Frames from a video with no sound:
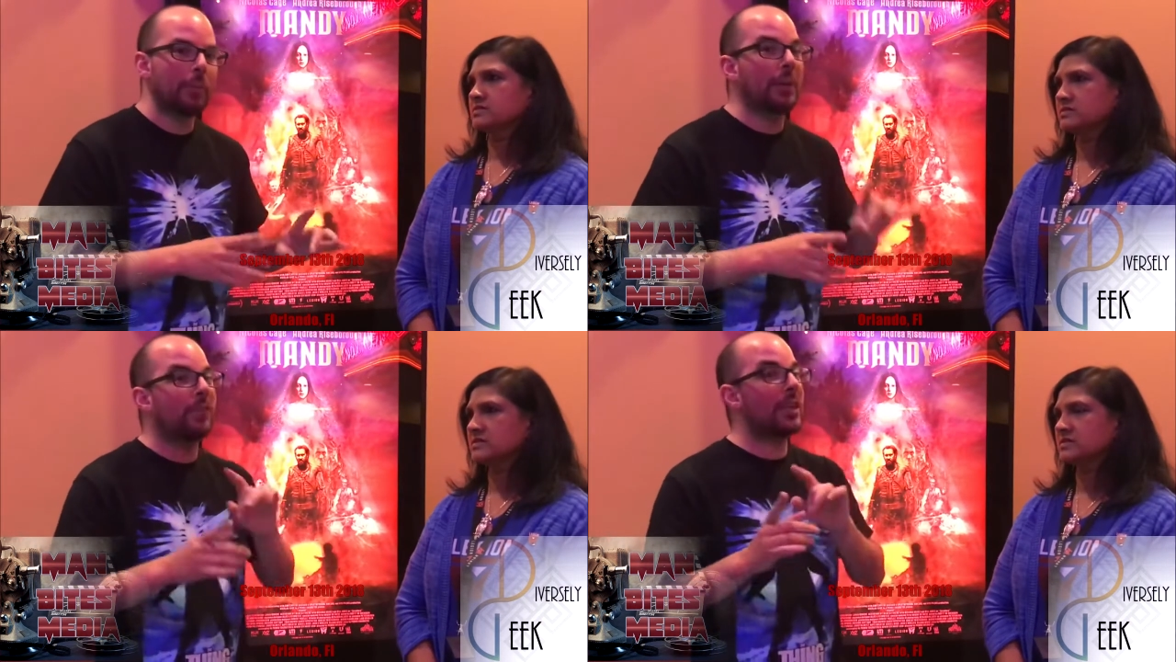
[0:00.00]

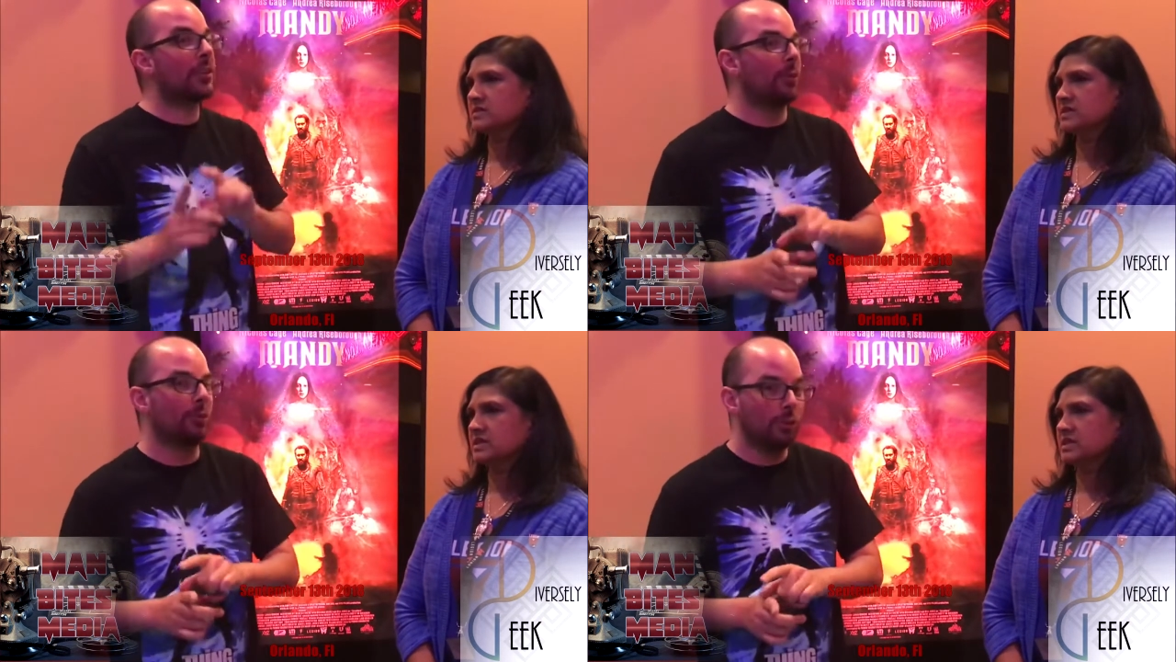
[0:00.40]
Speaker 1: because they
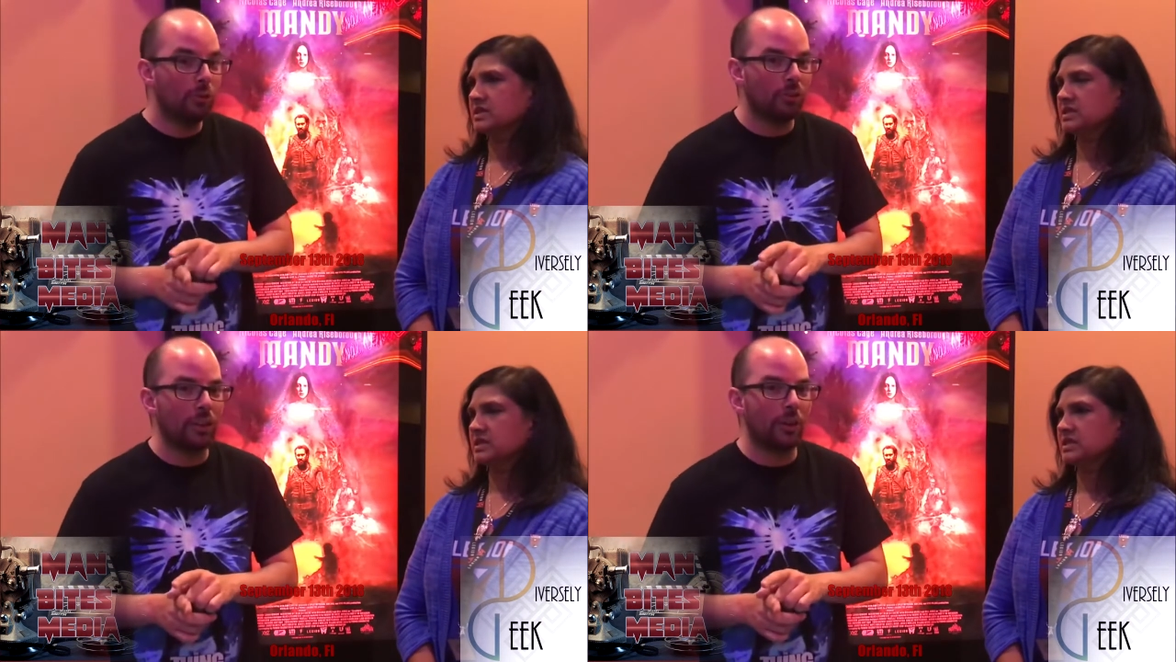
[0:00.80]
don't
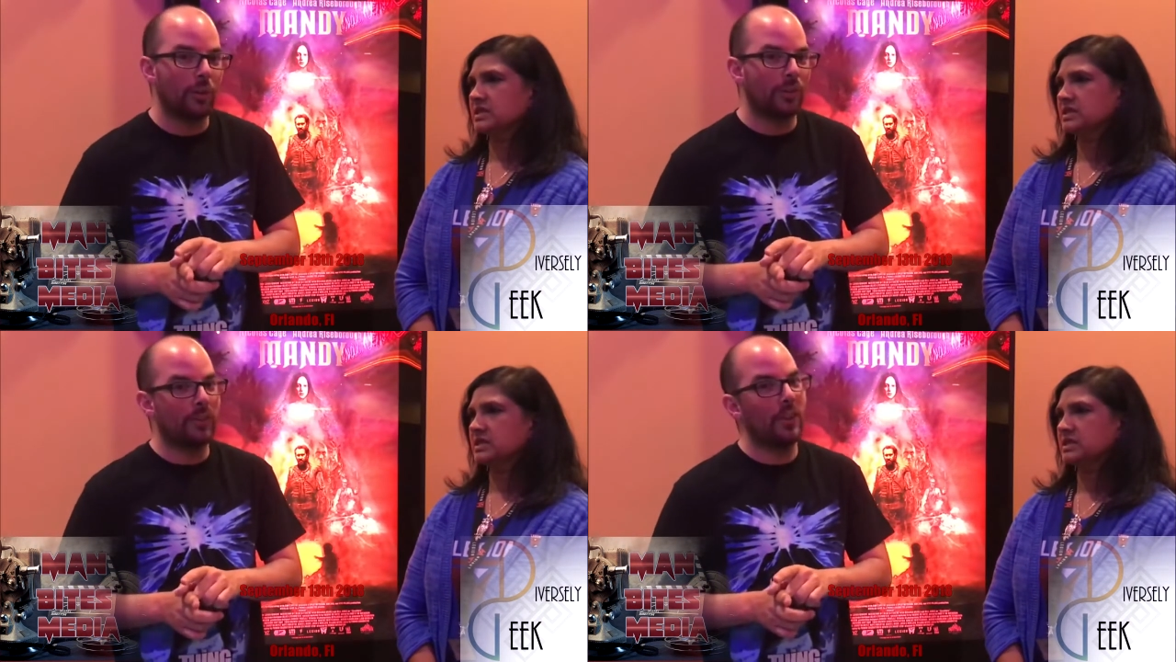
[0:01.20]
usually
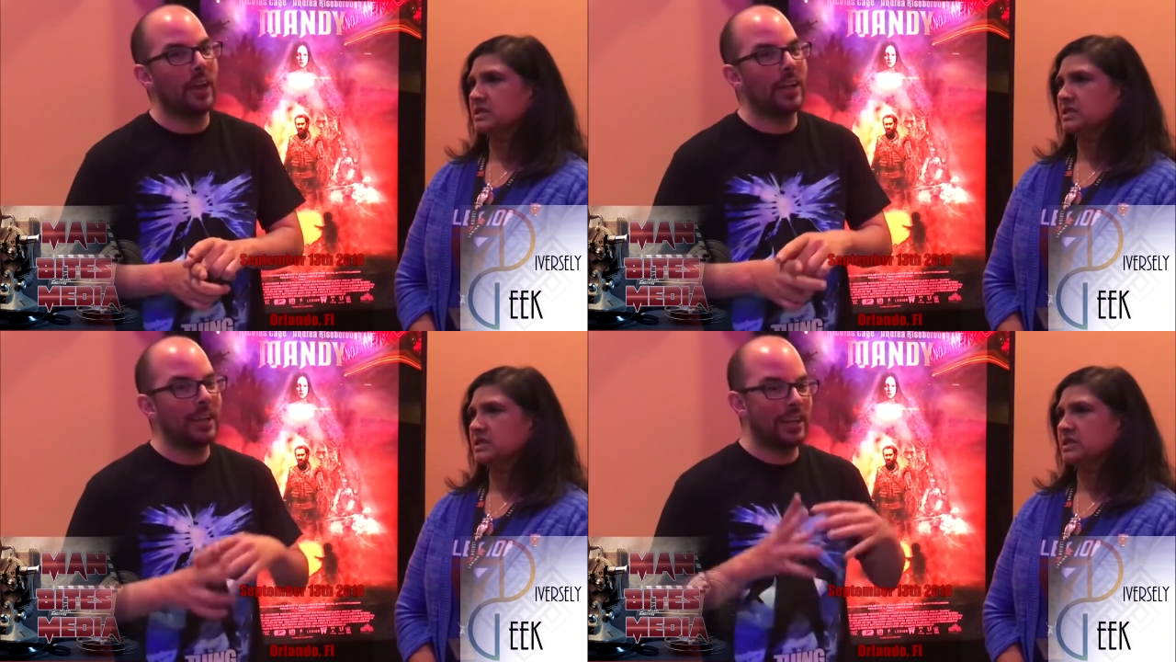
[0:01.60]
go into
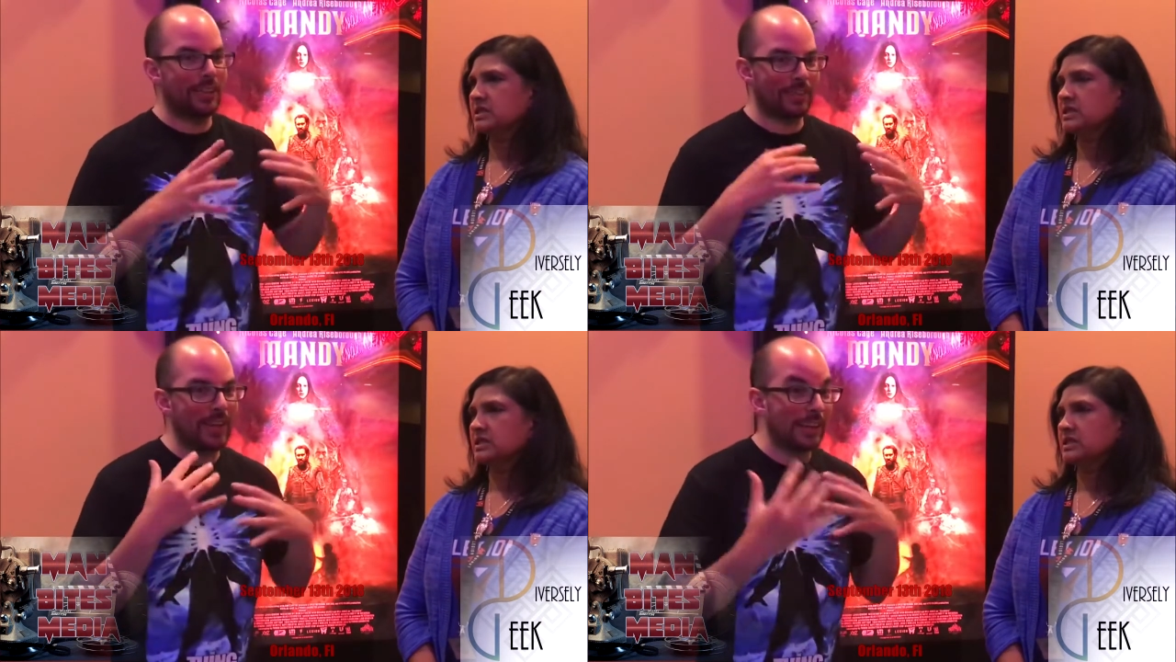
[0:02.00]
that in
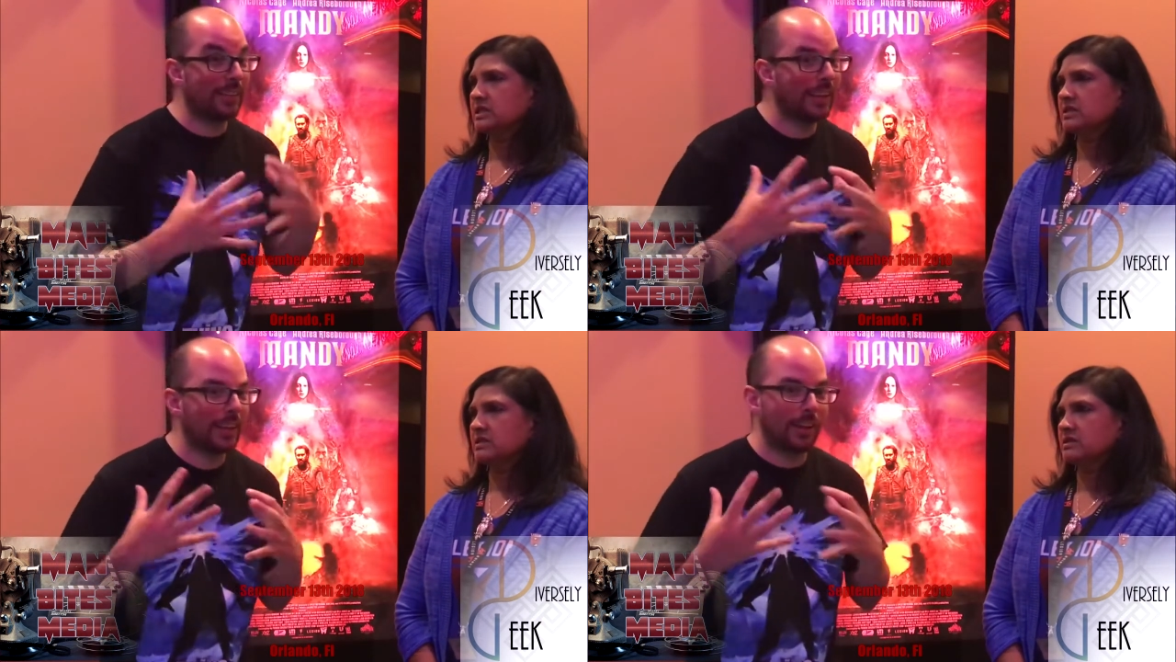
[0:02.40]
the
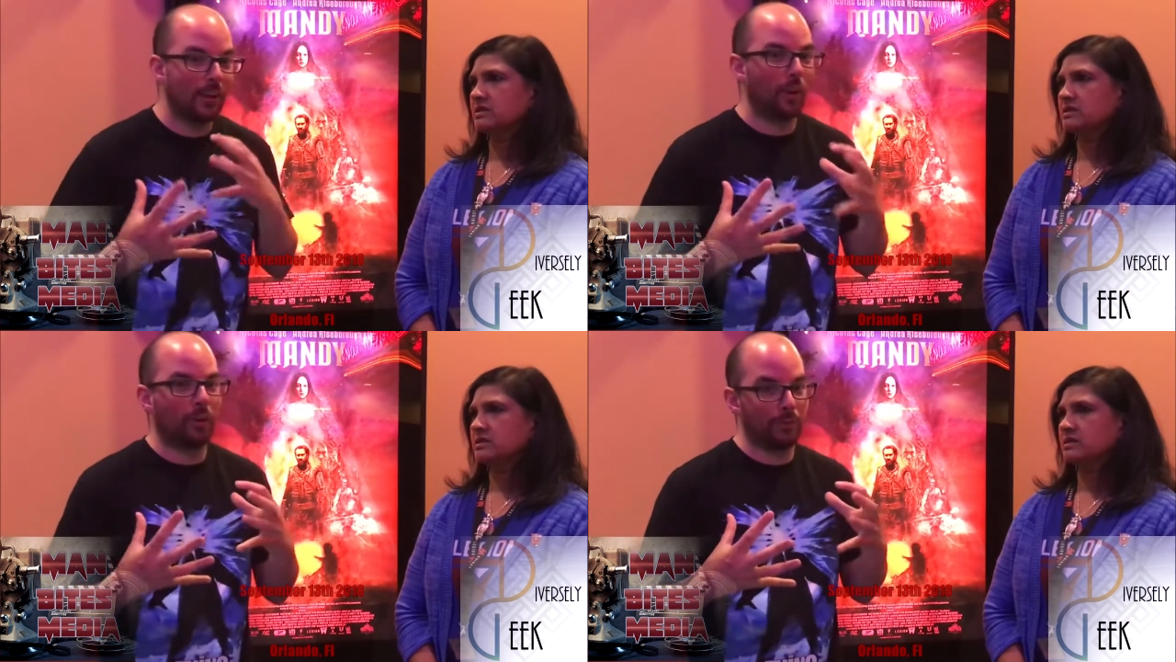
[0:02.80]
psychedelic
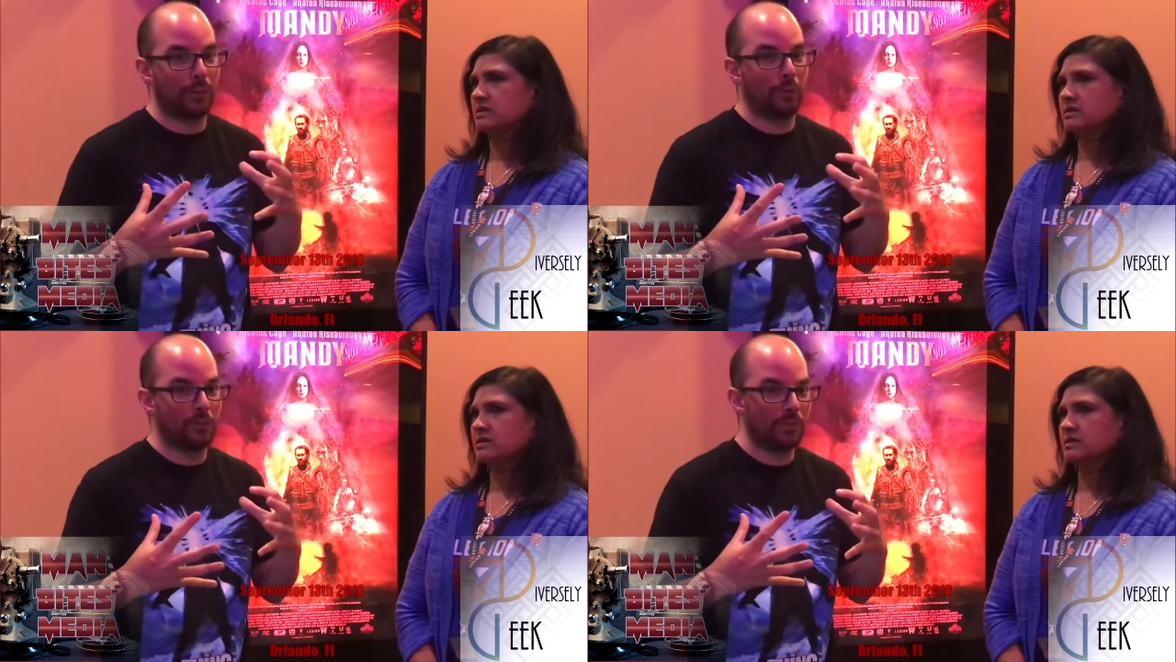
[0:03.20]
horror
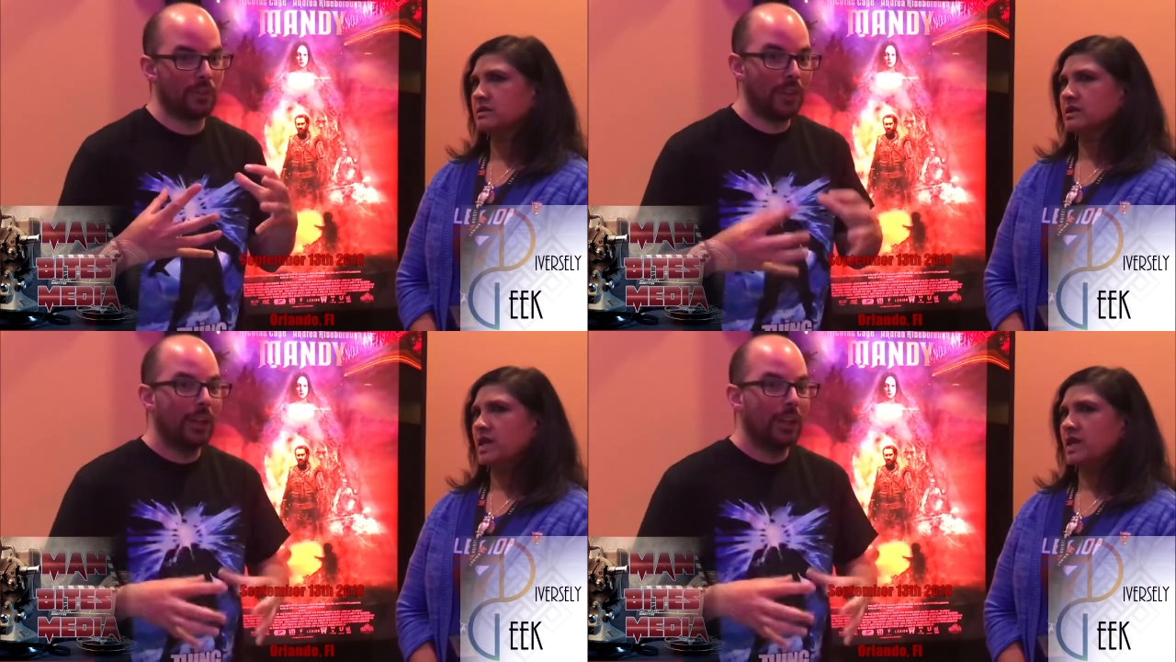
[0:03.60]
films.